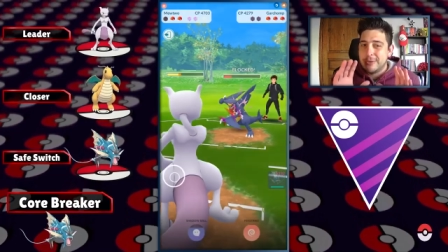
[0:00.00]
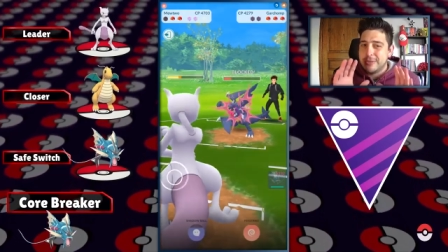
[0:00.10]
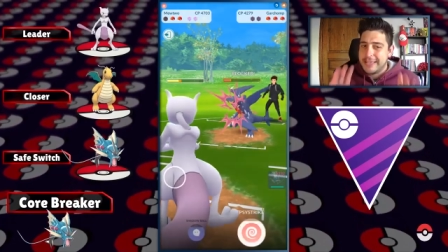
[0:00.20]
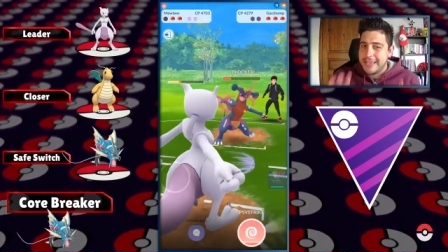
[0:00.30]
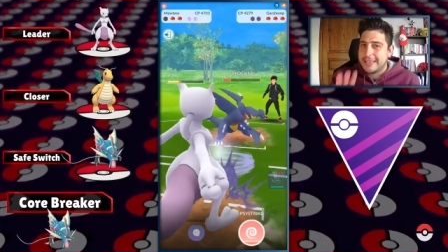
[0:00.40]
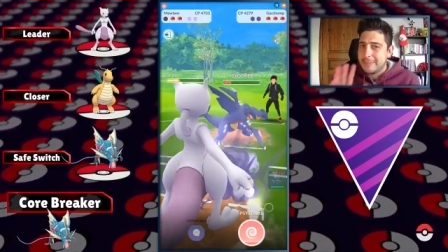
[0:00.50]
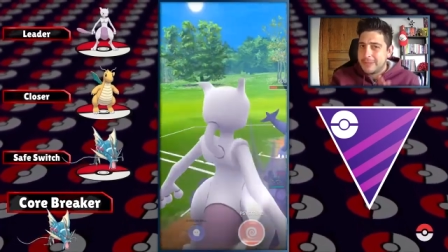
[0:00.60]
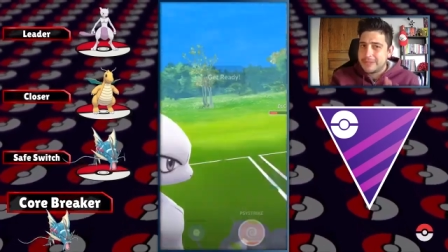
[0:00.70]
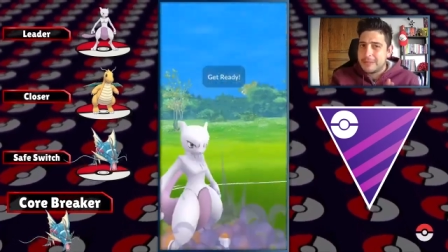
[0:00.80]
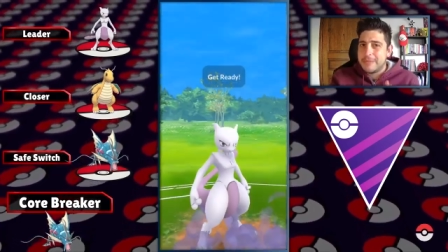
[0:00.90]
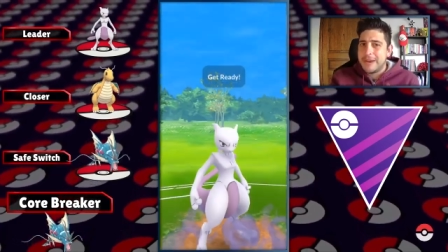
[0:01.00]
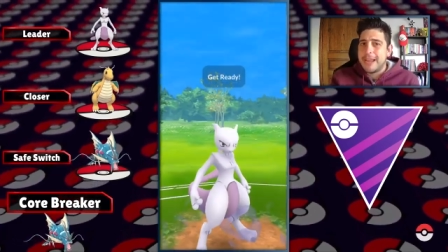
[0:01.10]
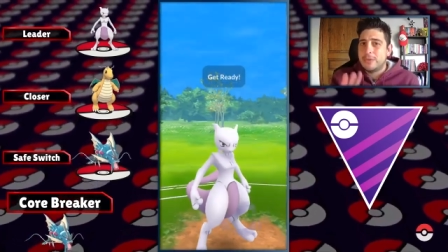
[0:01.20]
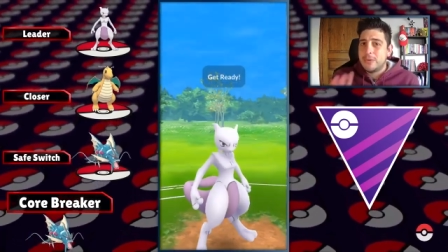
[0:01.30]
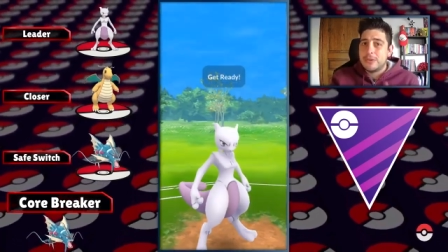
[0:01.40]
yeah, keep that in mind
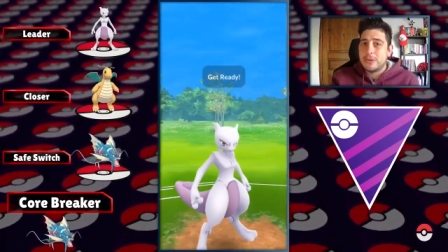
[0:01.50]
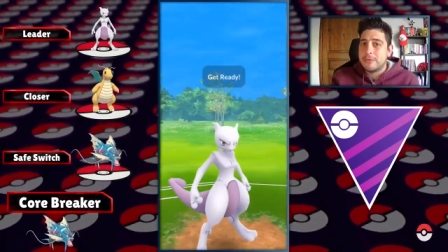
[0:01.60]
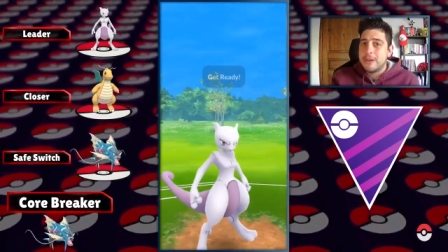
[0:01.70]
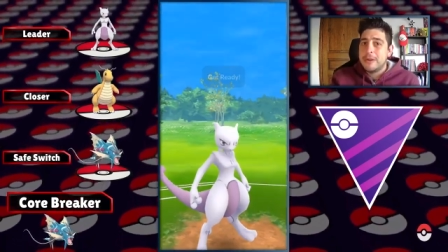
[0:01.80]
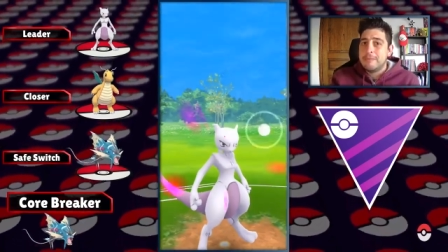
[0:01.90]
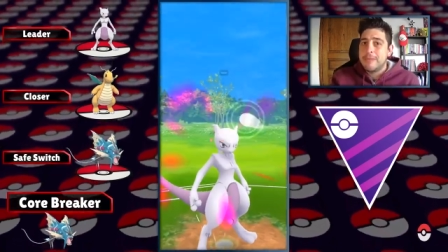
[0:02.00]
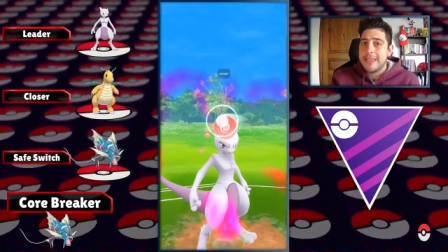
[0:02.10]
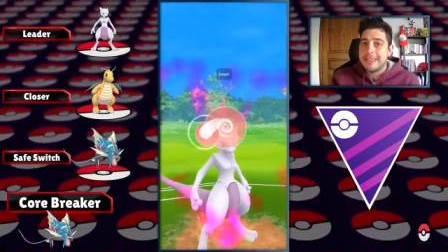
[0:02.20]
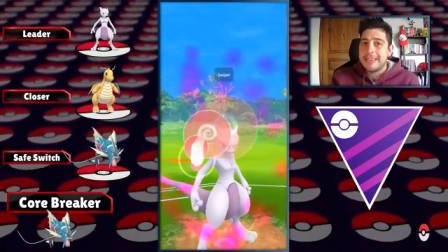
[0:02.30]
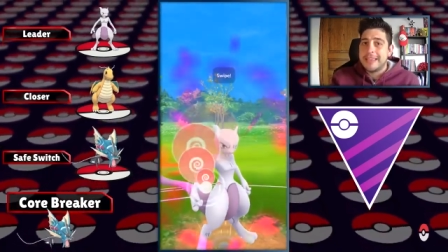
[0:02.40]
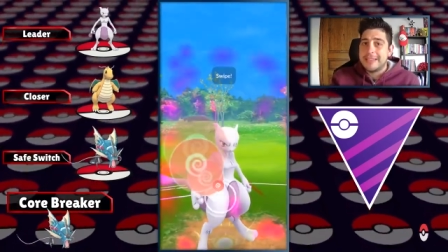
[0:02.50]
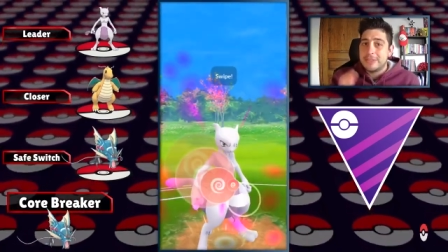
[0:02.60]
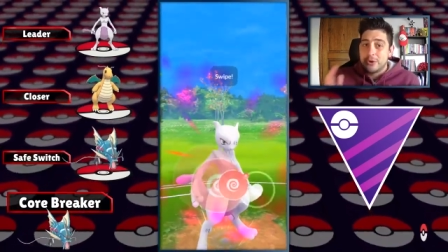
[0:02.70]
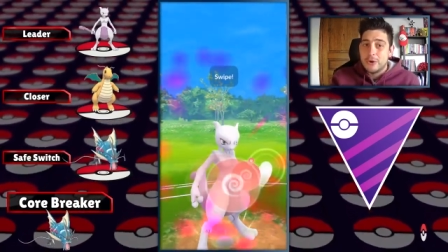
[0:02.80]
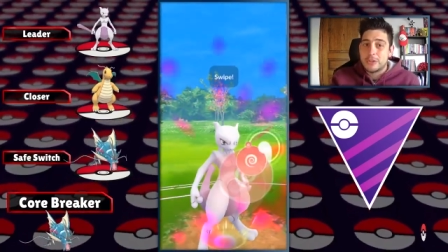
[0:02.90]
when you're making a
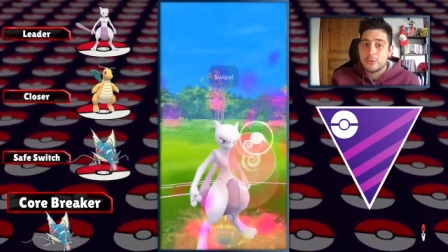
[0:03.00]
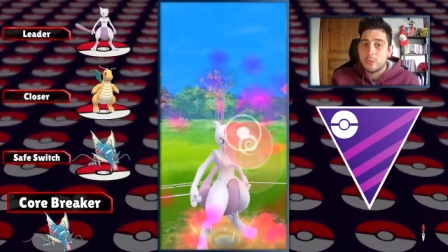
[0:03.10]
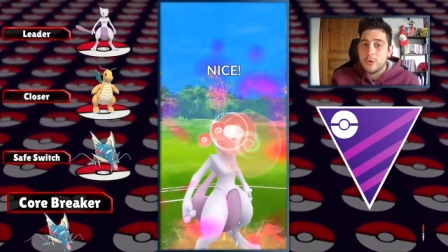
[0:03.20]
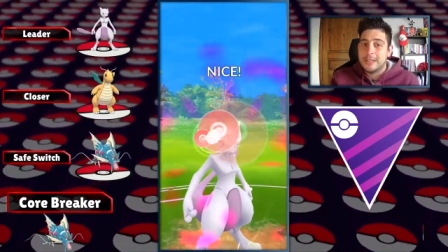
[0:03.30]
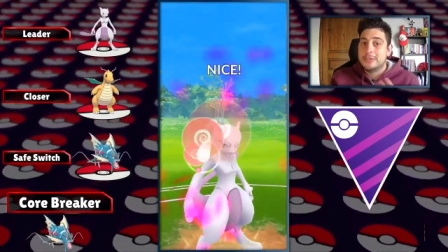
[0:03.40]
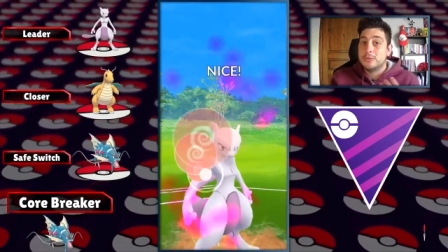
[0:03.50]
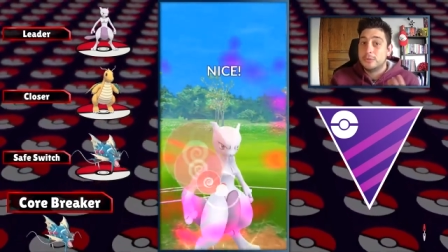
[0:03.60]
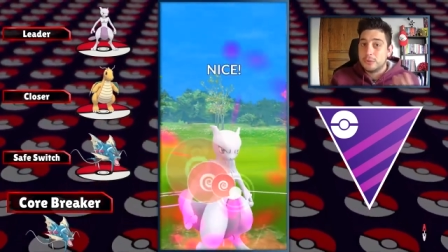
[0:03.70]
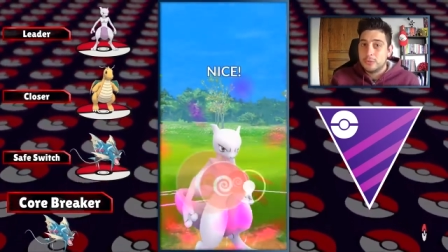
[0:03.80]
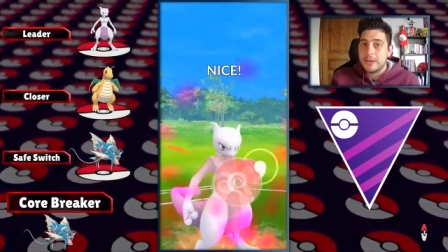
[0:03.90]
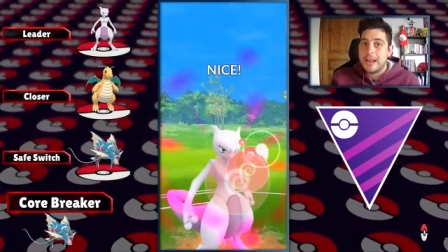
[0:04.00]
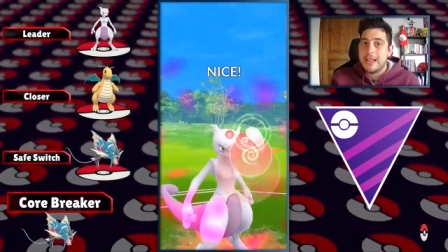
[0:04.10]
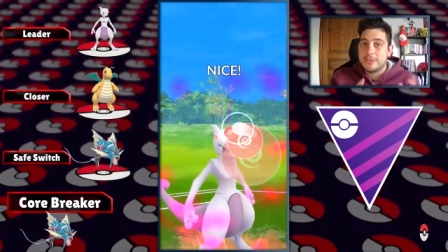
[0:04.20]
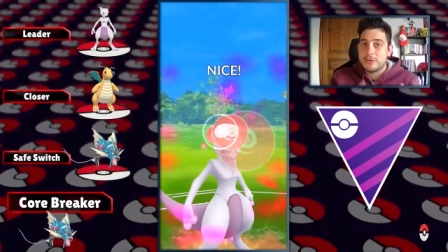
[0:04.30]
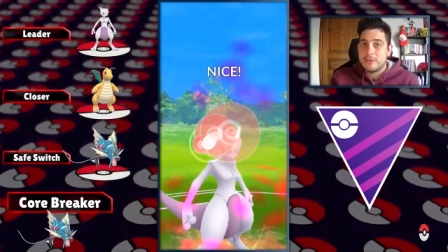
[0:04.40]
choice on what you should run
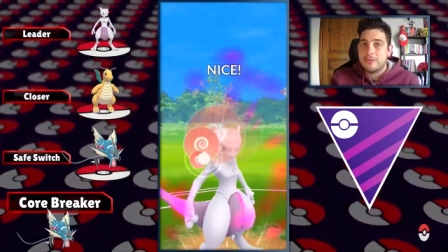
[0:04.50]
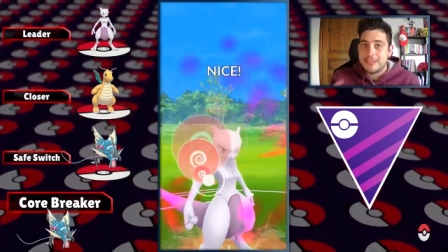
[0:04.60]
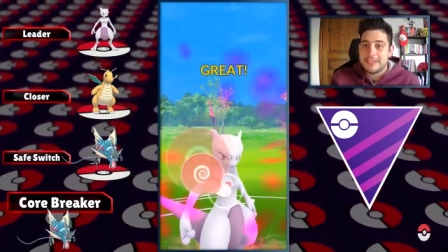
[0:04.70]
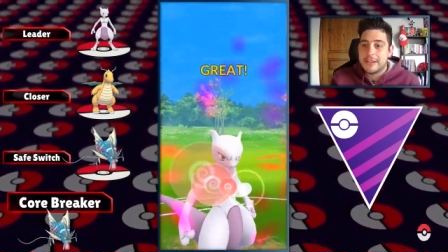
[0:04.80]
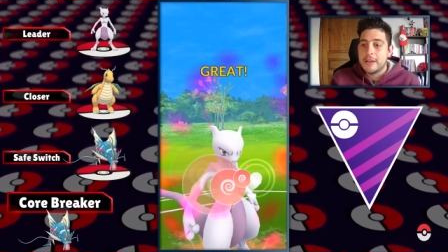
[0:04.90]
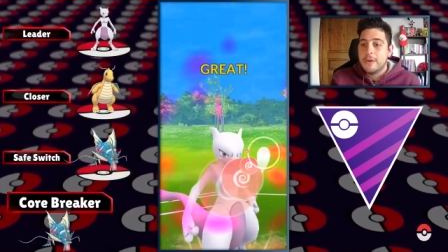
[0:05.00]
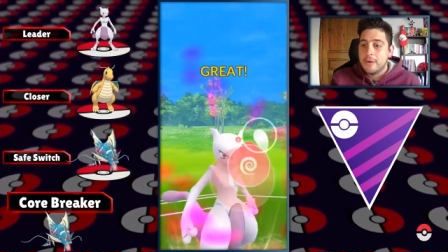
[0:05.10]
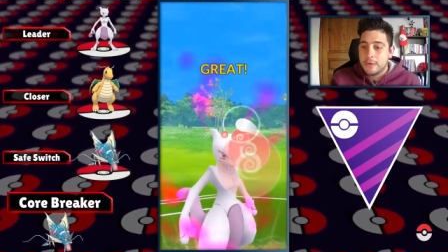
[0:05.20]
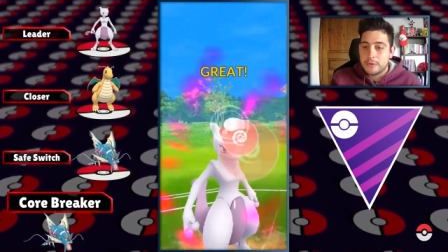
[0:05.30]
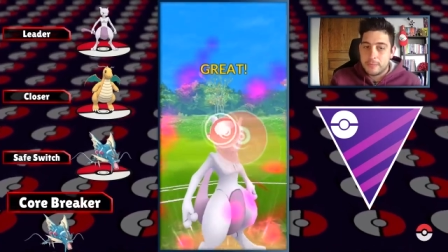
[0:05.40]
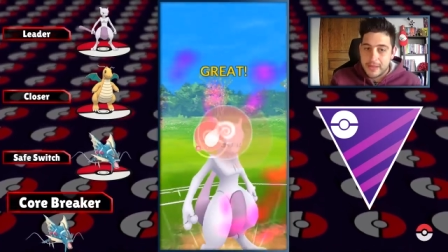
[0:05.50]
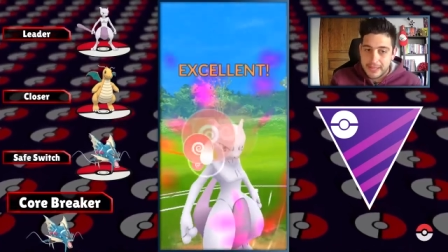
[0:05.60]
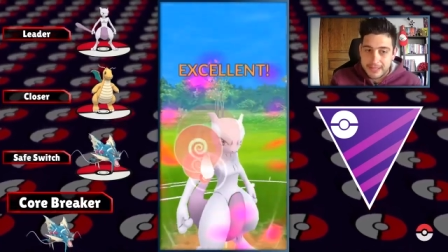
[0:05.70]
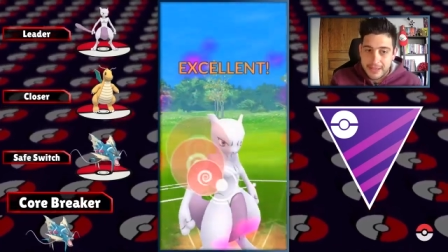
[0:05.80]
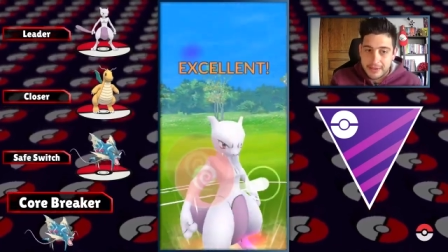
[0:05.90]
as your fast attack on your
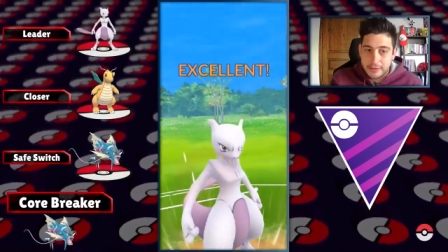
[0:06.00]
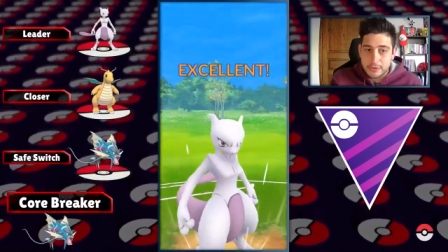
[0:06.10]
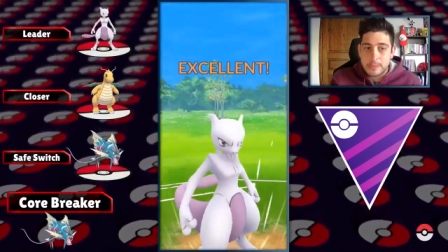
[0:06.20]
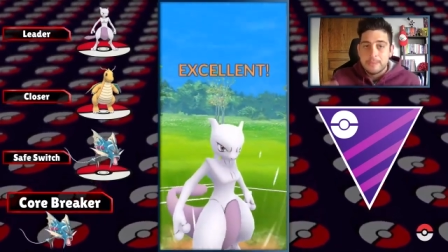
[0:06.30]
Mega Gyarados.